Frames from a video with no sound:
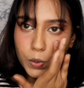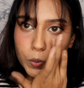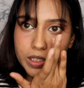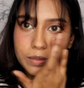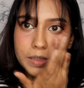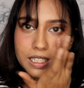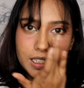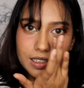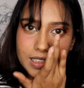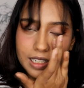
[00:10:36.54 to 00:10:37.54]
with
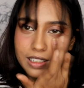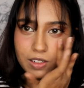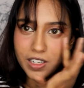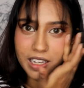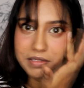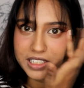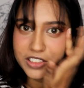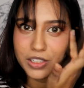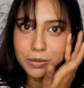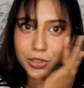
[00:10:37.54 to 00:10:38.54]
BTS, I did not have
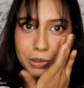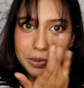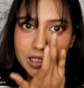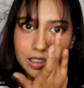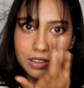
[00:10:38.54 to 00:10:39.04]
any trouble with,